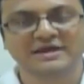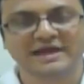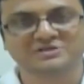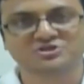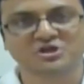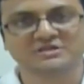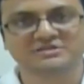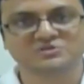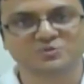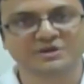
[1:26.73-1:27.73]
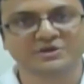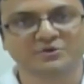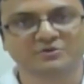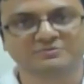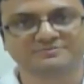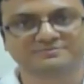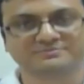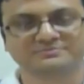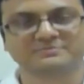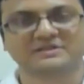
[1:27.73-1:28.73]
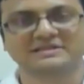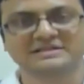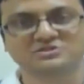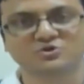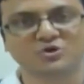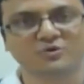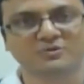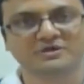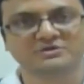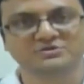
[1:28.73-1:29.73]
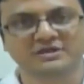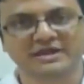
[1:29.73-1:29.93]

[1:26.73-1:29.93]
enjoy this video. Let's go over to